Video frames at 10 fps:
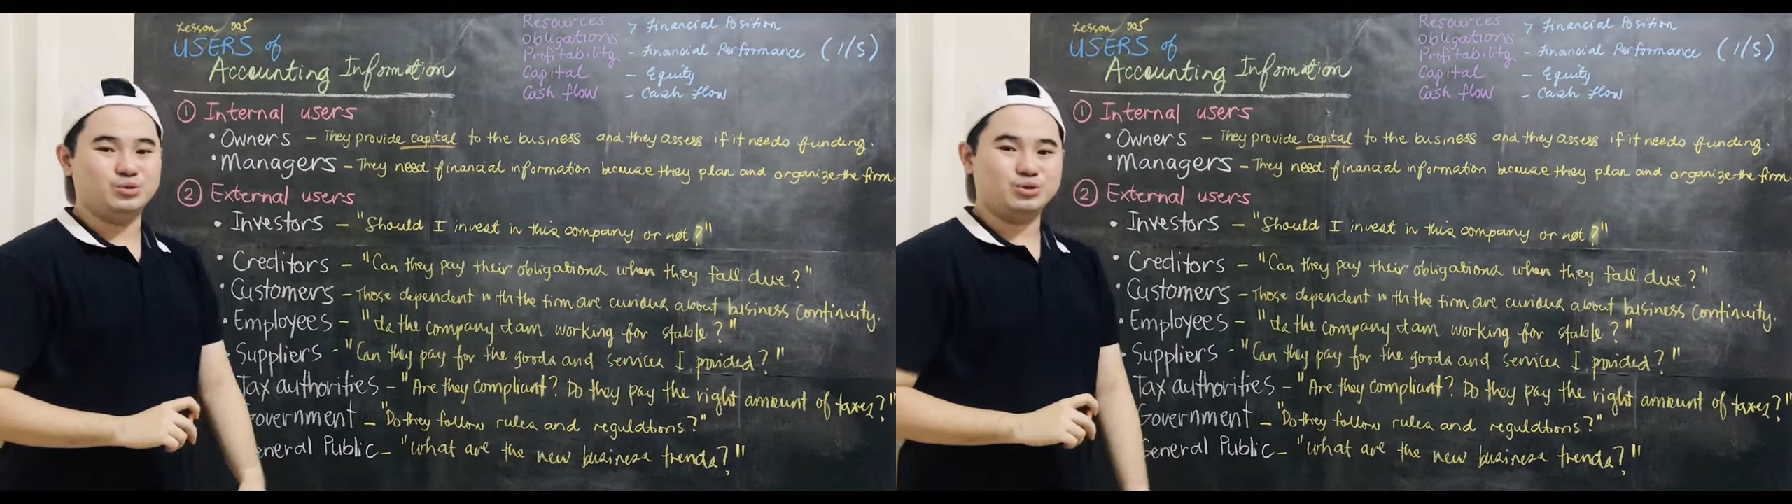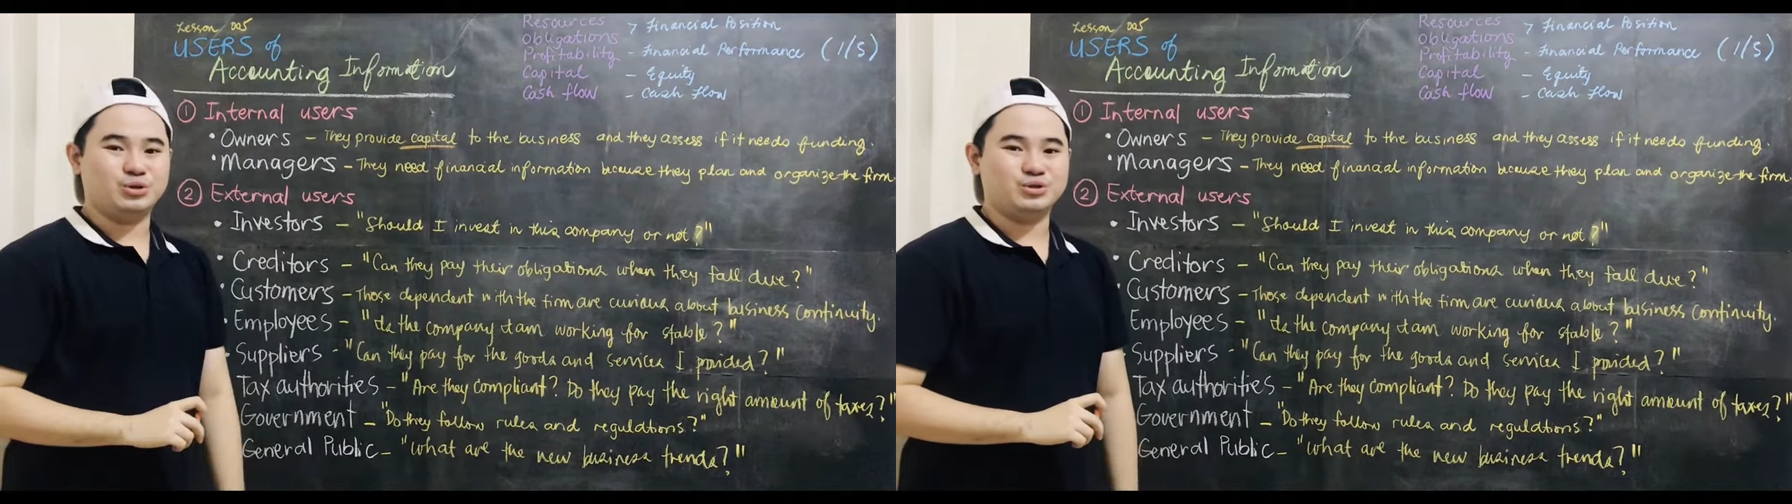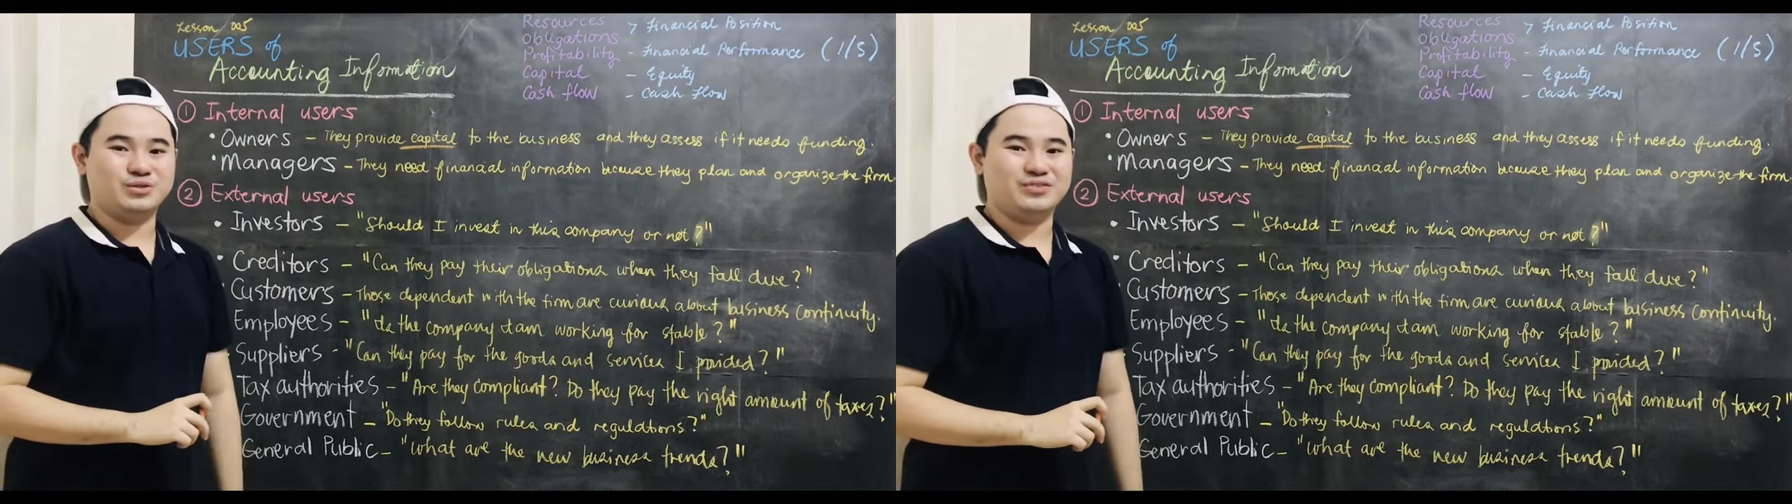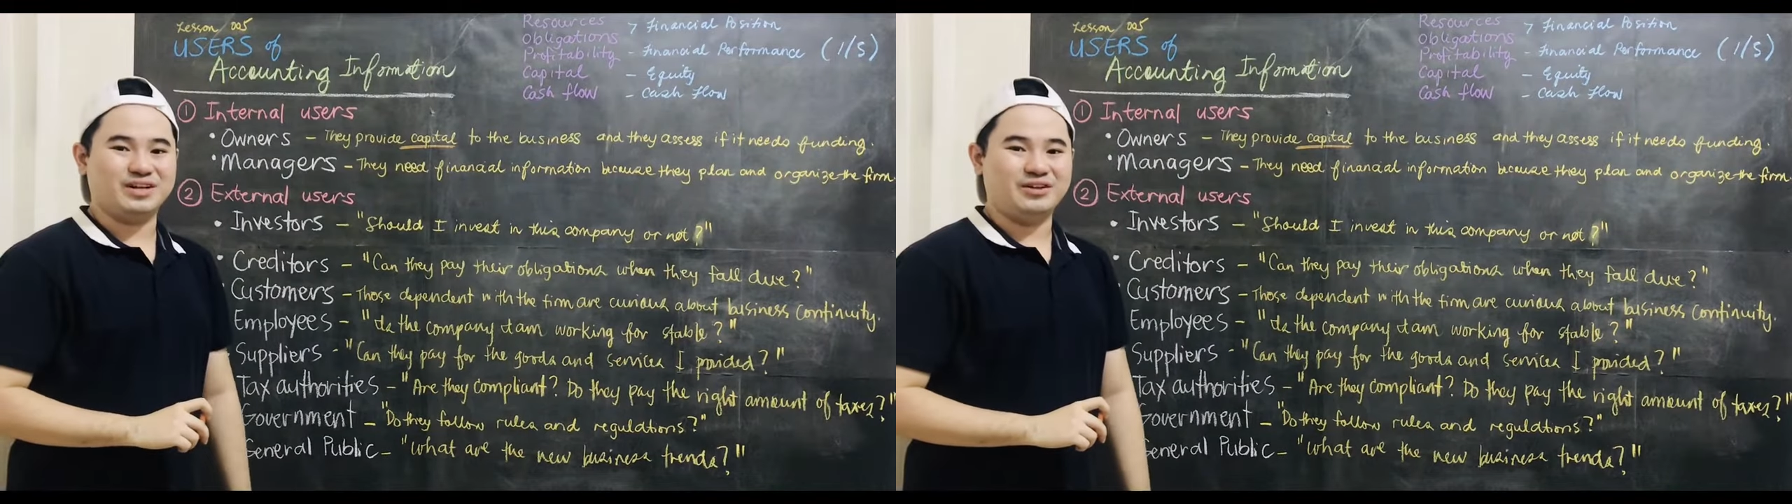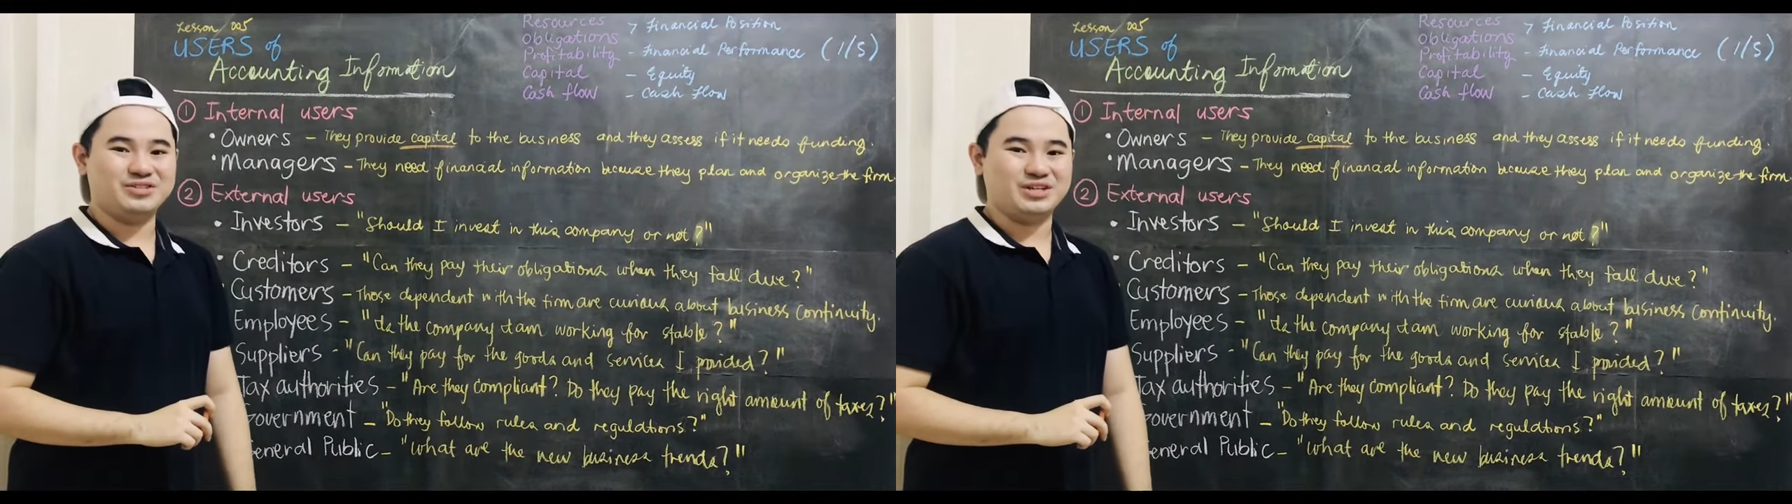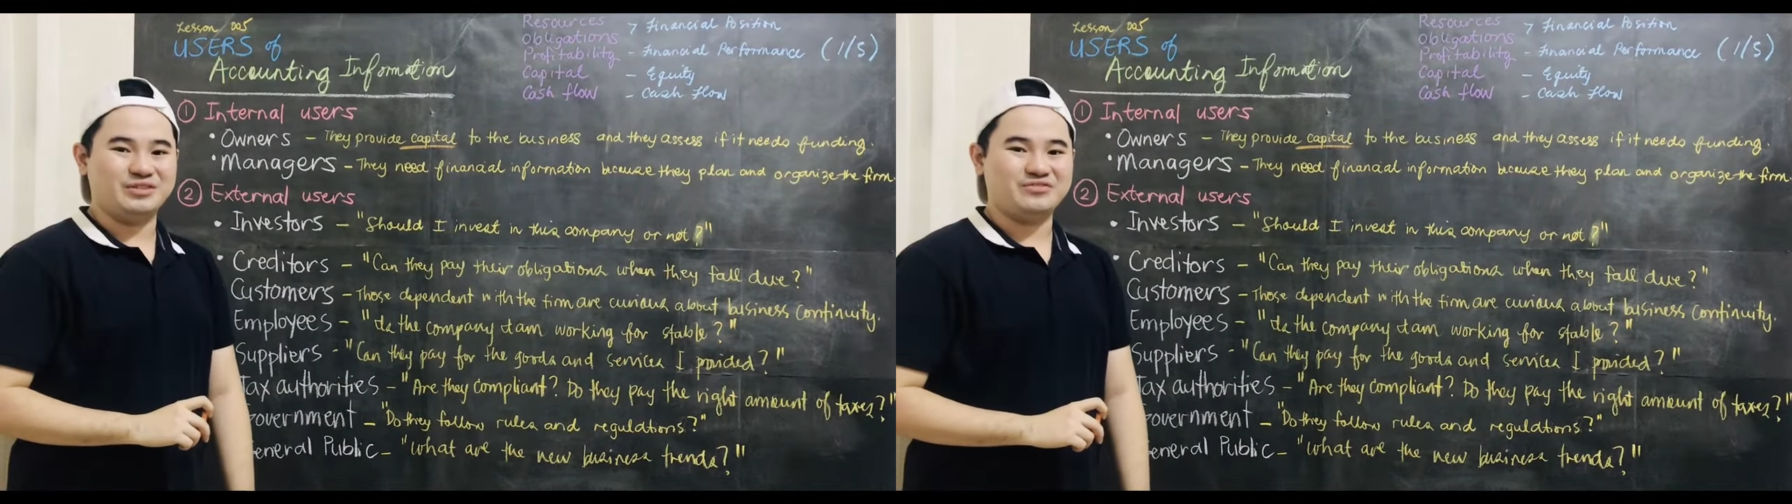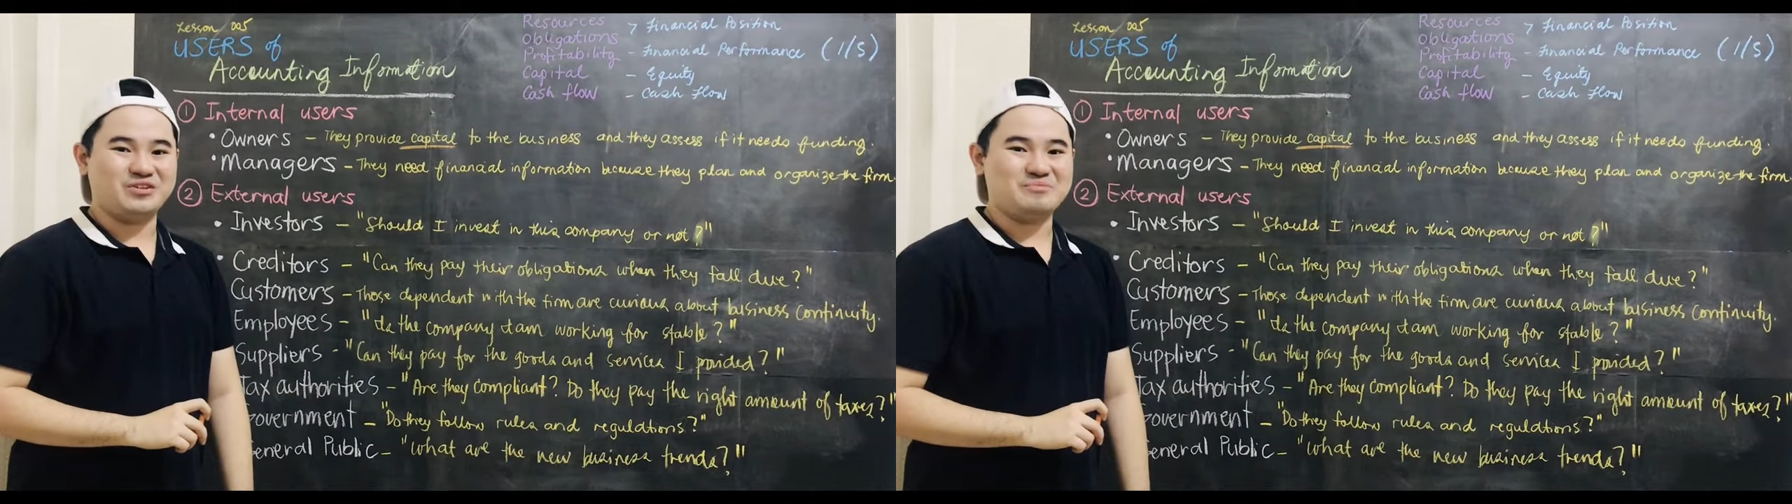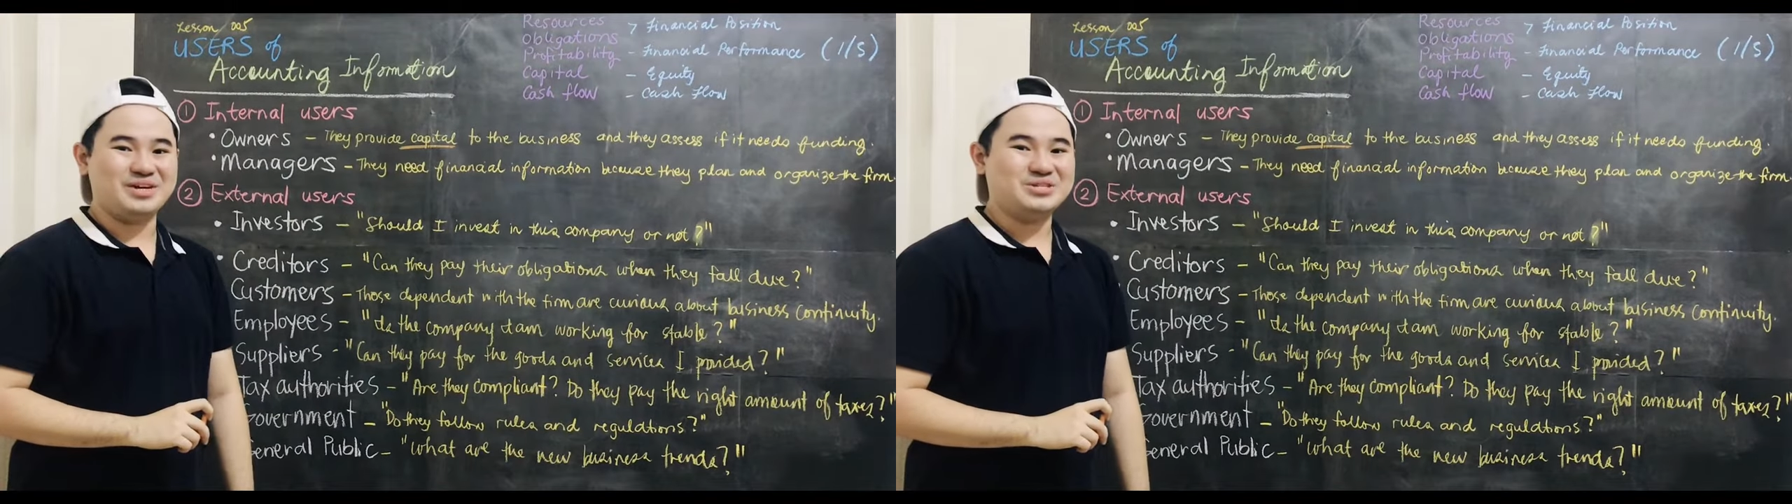users of accounting
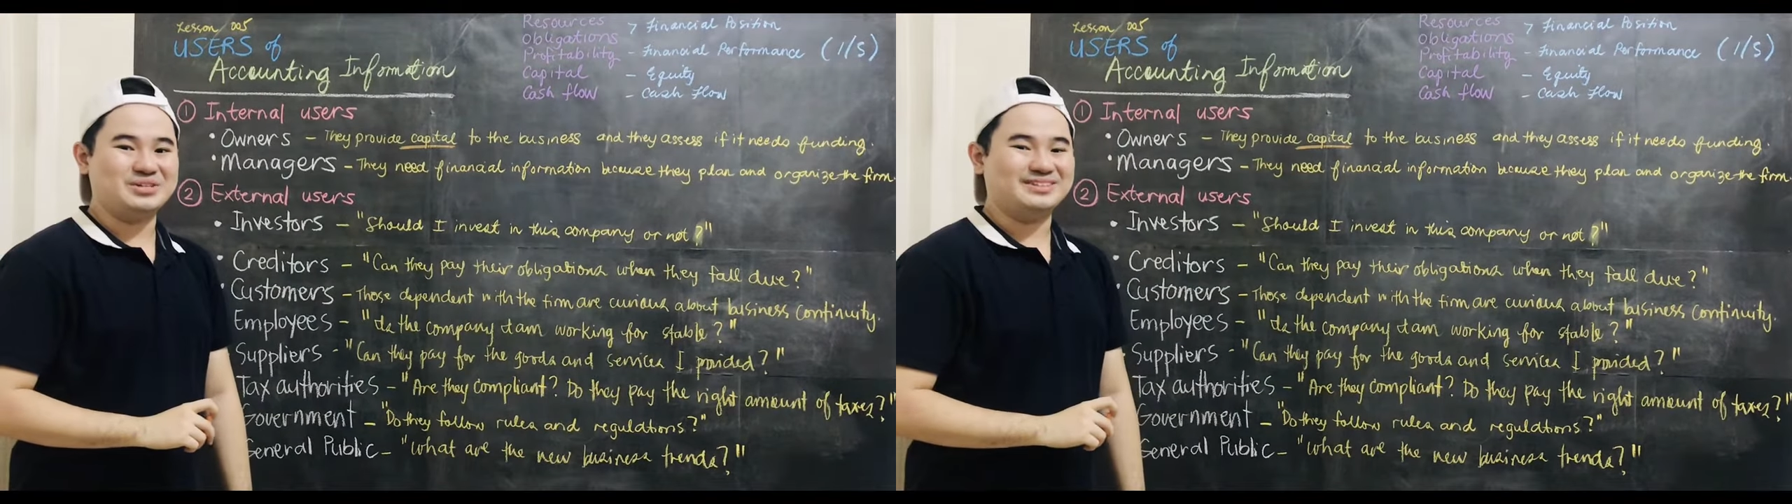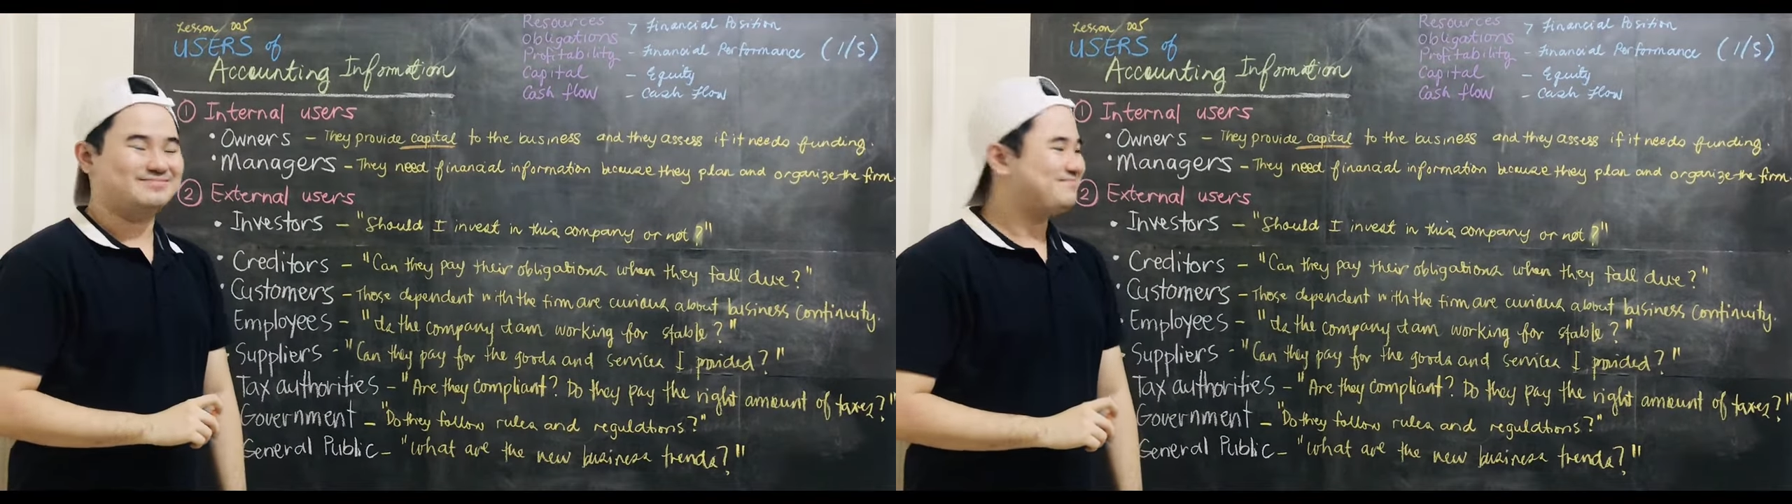information.